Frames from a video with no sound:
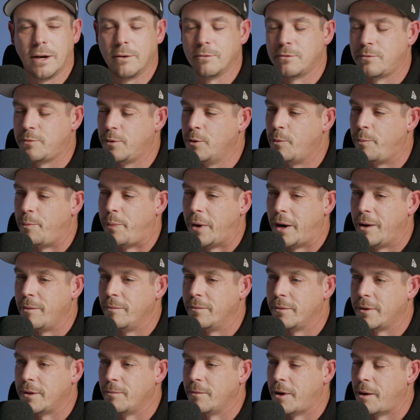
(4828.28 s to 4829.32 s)
was real
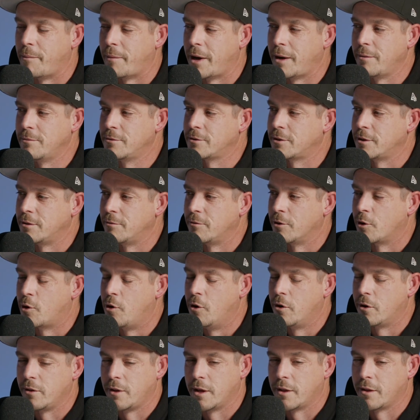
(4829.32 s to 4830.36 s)
bummed that my mate was going to
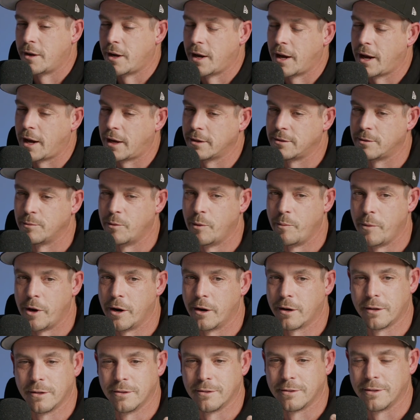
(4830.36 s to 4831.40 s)
record it the other day. I had some
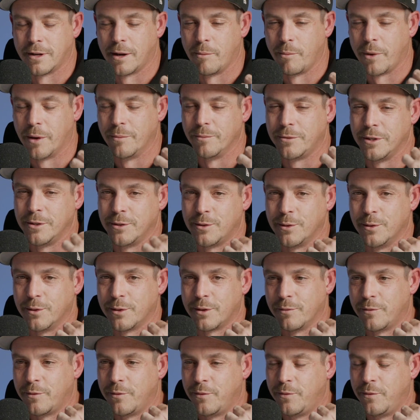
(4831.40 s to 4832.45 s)
Americans that I bumped into at
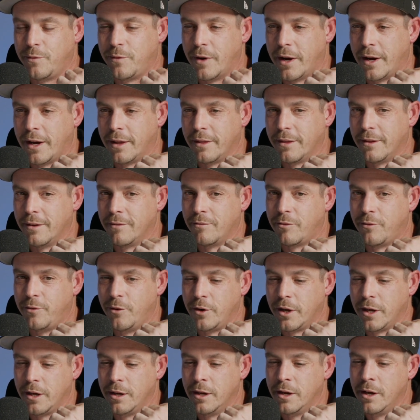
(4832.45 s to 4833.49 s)
the at the
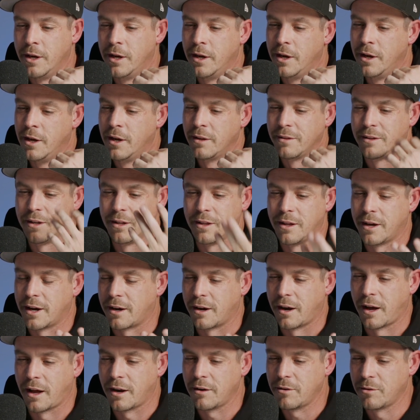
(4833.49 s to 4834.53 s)
footy. They're like,
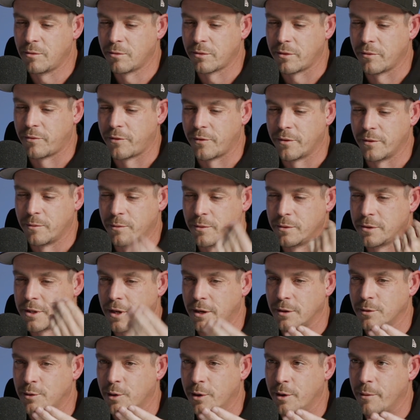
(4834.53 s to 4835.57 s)
I don't know what the we
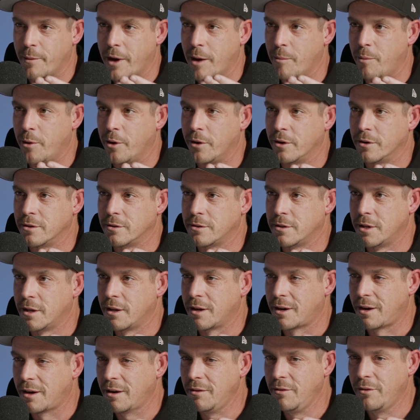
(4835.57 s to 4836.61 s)
started talking about burgers, and they're
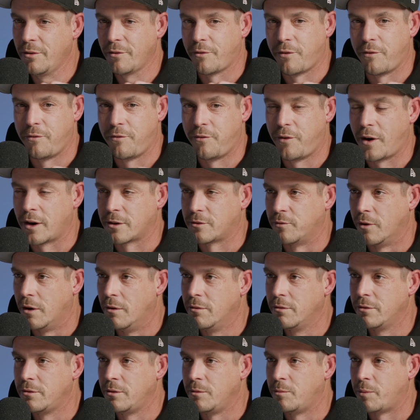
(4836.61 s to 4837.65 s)
like, I don't know what the fuck's
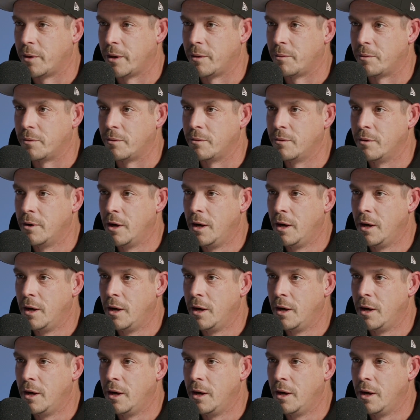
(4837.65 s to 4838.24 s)
wrong with you people.